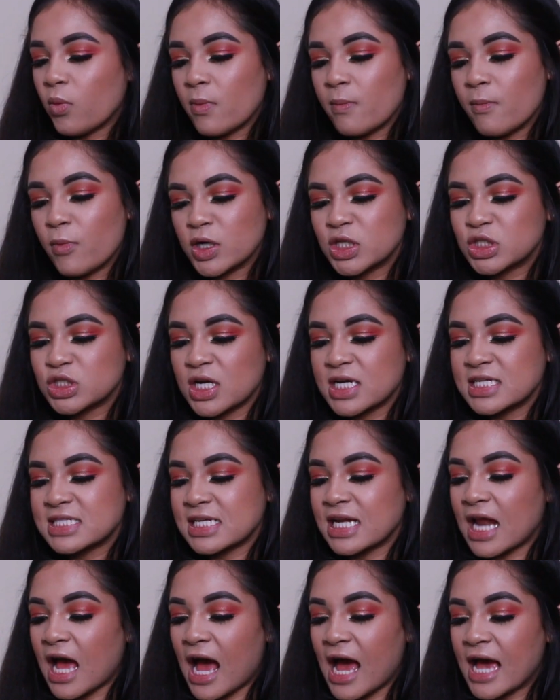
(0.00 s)
will moisturize
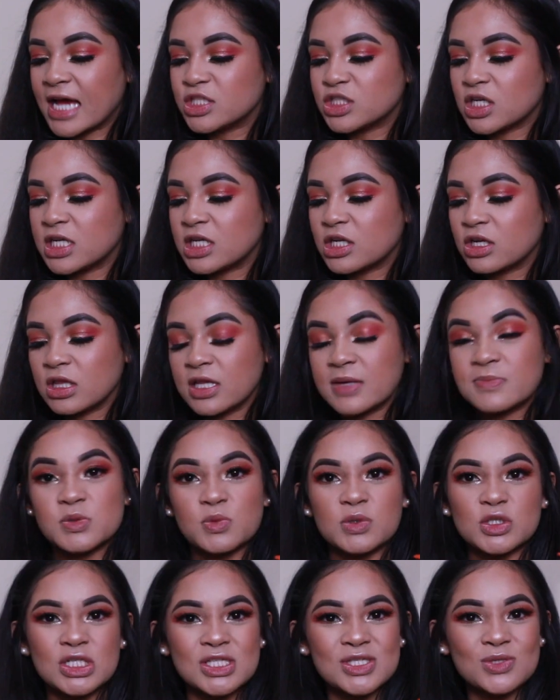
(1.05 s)
and hydrate your lips
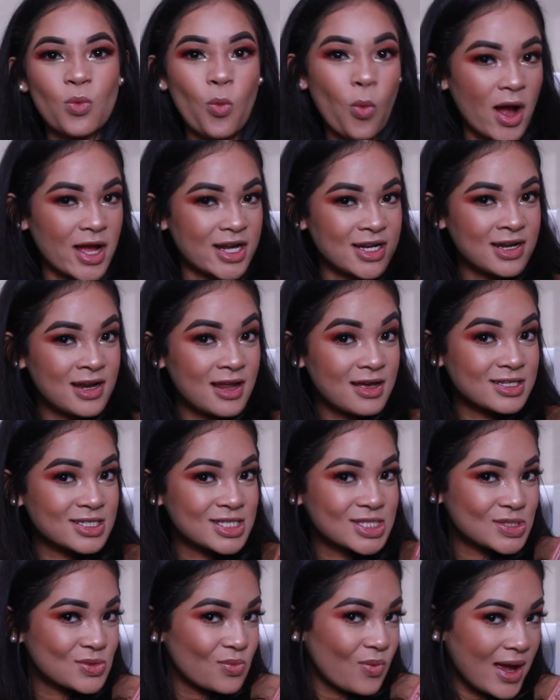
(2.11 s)
with just 1
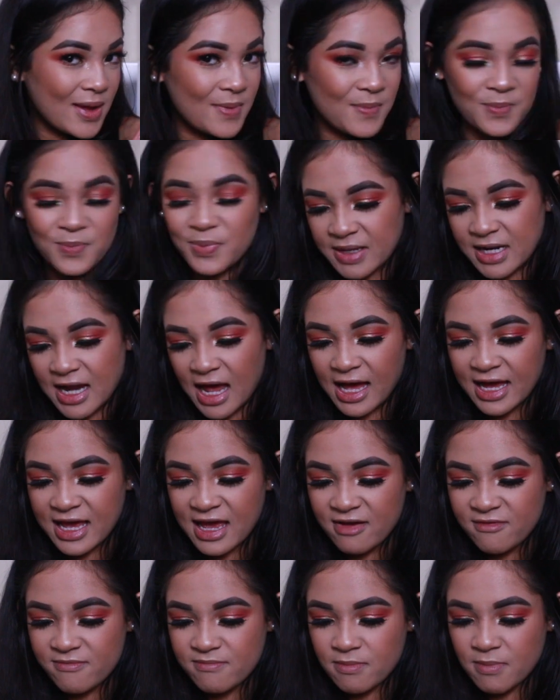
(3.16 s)
swipe. And I
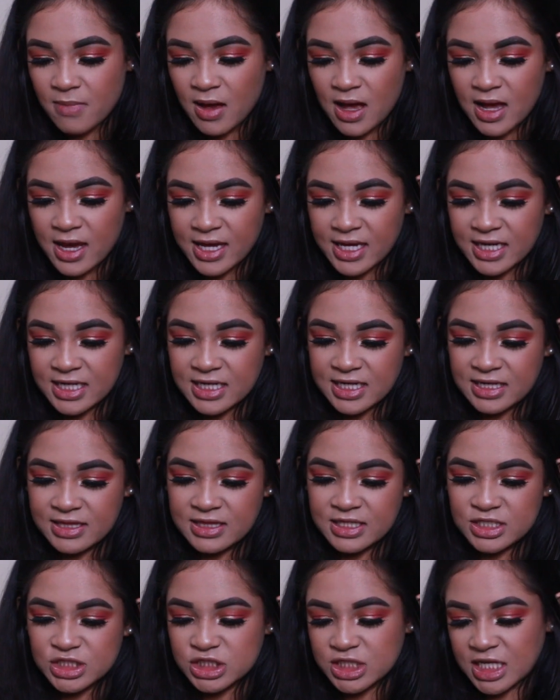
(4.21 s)
have mine in
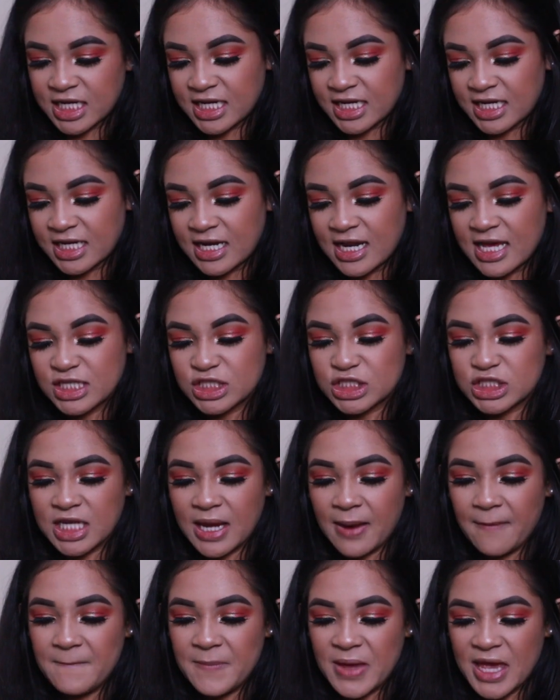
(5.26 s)
the shade
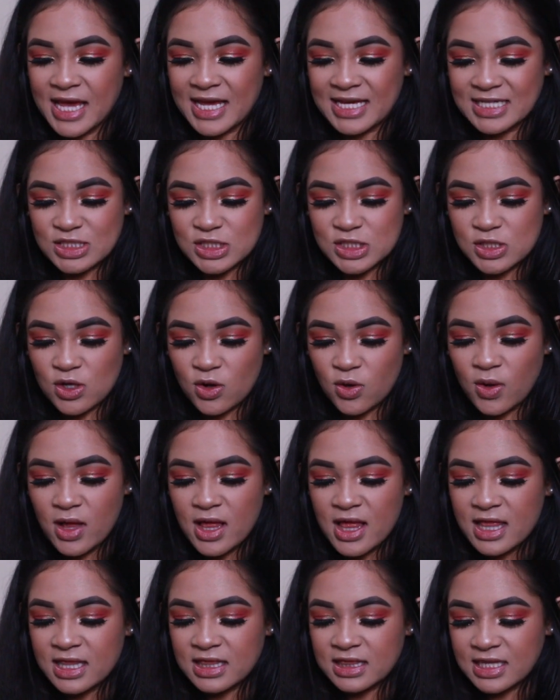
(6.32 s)
Champagne, so
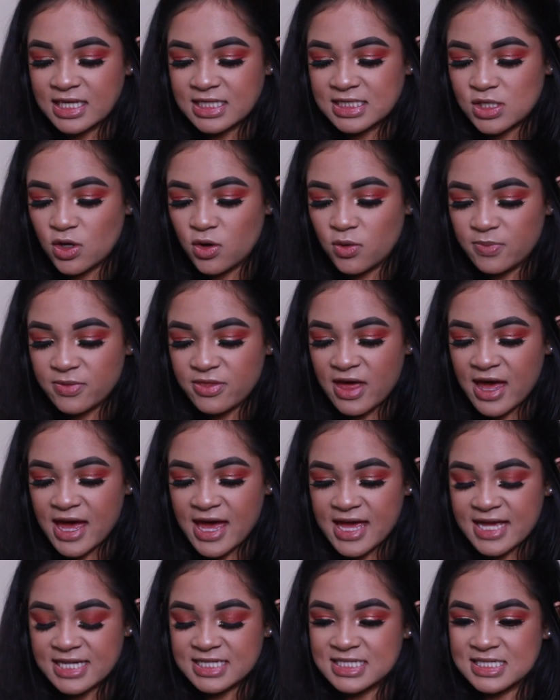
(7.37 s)
let's hope
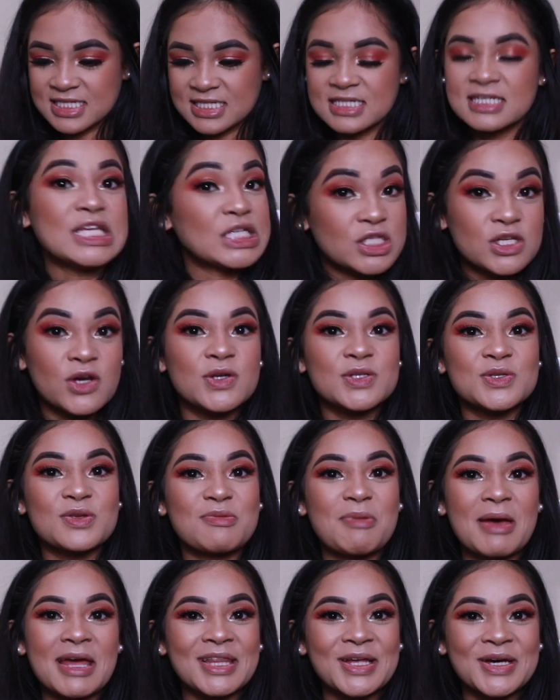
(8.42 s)
that this goes
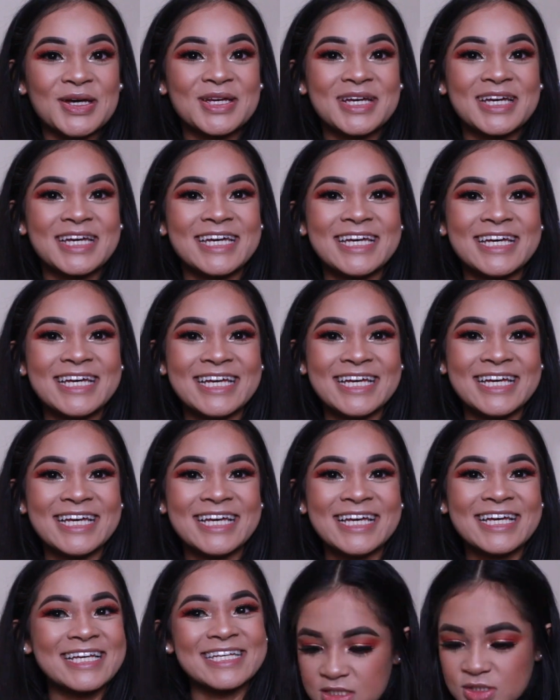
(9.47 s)
with my look.
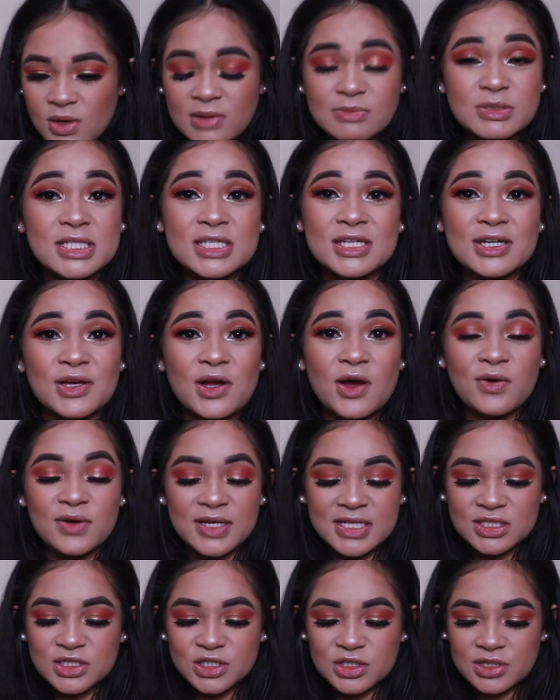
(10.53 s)
So I'm just gonna go
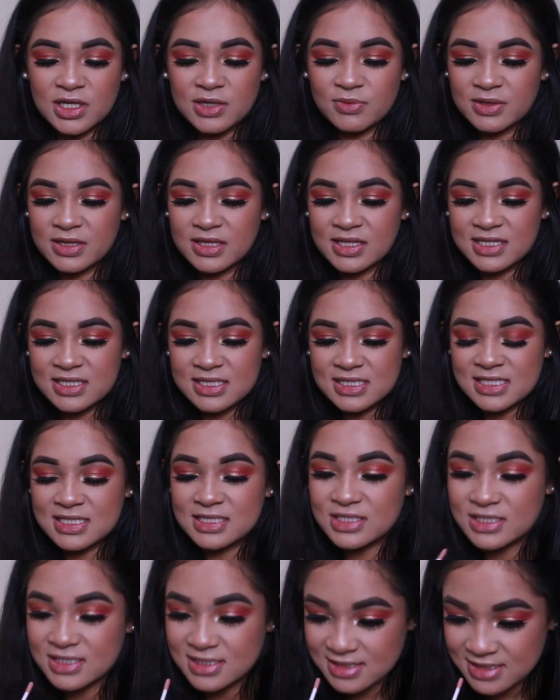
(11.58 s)
in straight with this
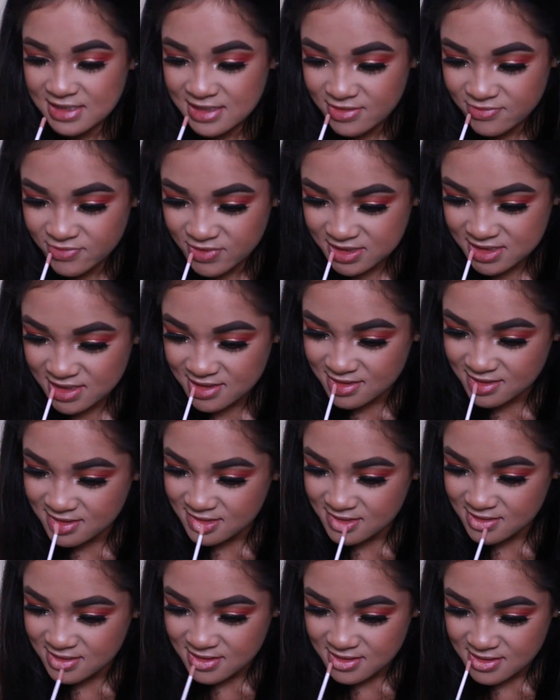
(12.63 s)
and just see if it's like,
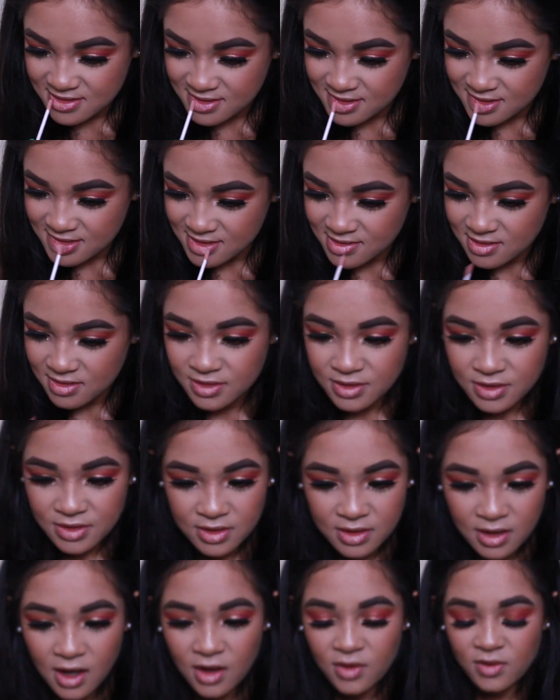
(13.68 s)

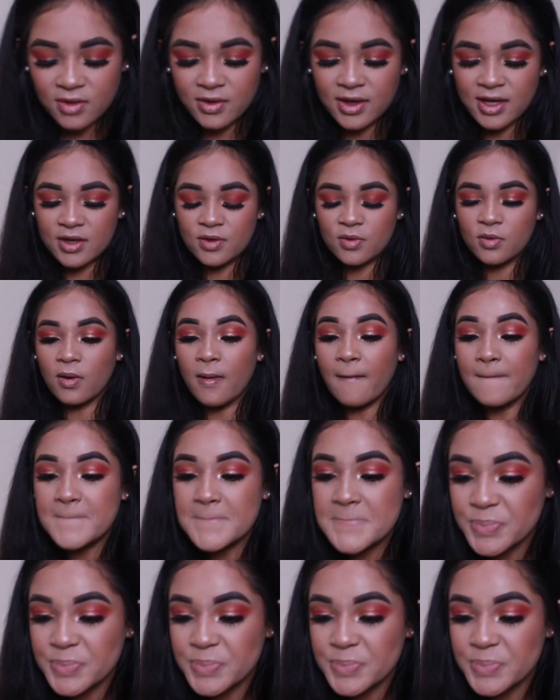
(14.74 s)
oh, okay, cool.